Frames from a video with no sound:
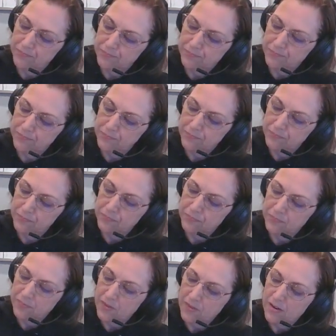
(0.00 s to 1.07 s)

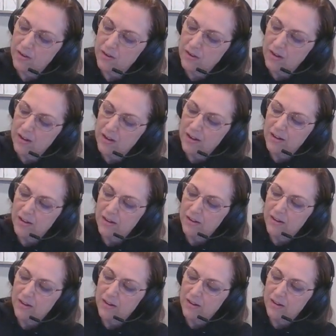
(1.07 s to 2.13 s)
Nothing is said.